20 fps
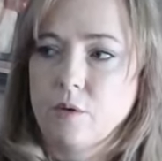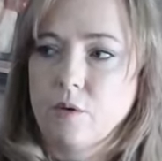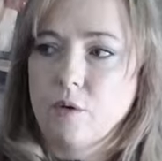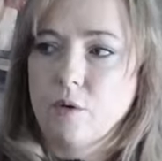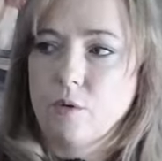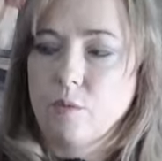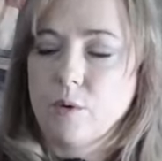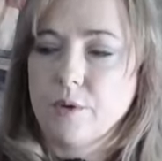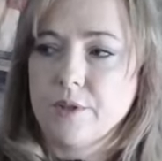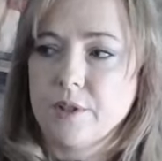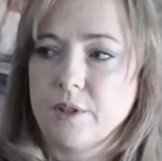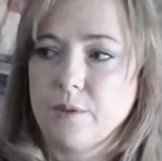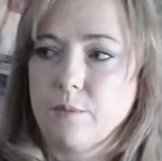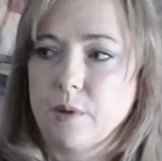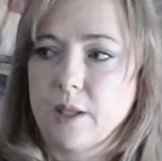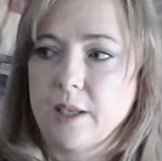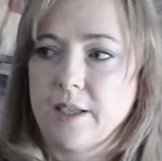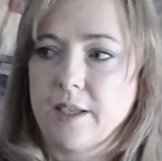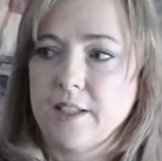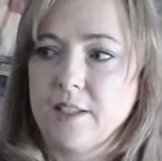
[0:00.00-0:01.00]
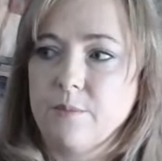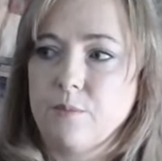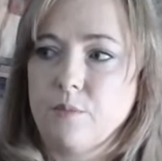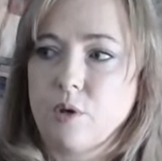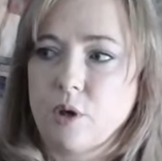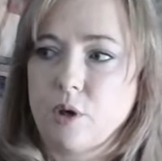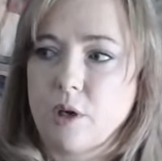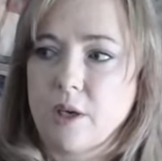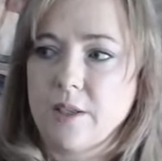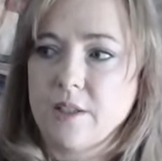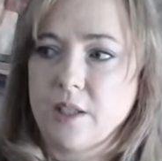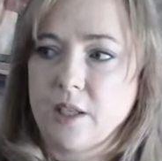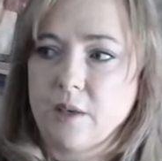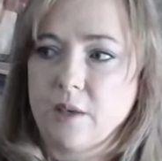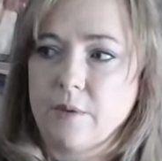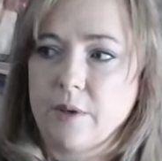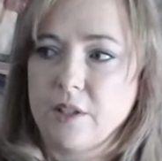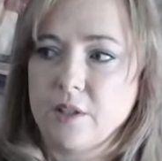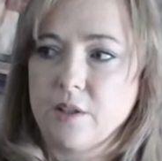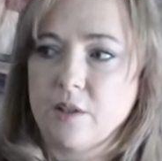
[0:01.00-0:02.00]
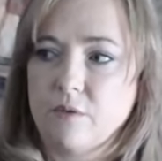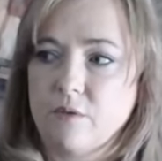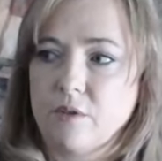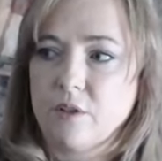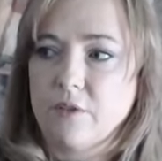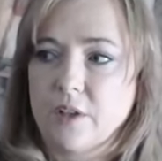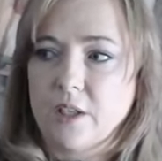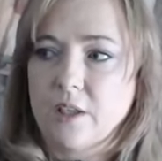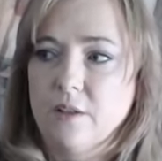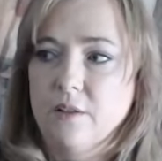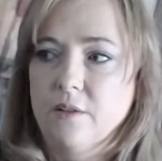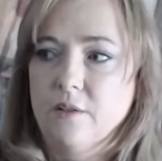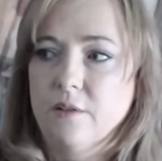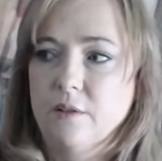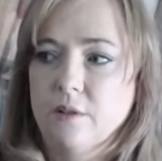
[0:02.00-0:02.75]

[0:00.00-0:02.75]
or was it placed prior to going to the river?